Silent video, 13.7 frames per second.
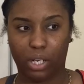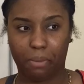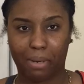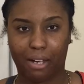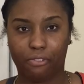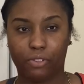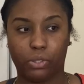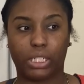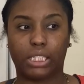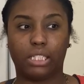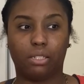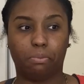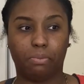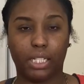my focus
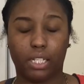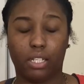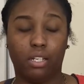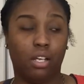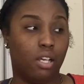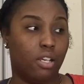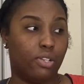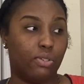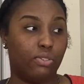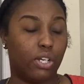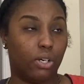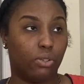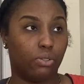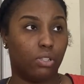to be,
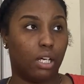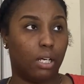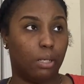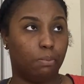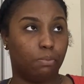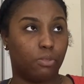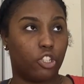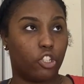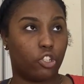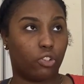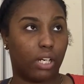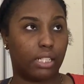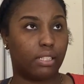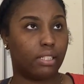
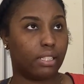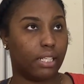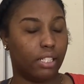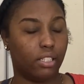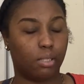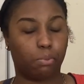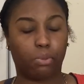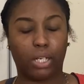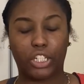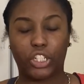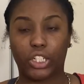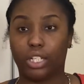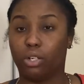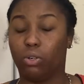stress and
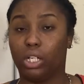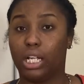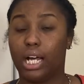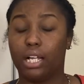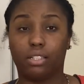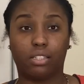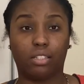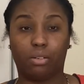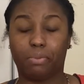depression and all the other stuff,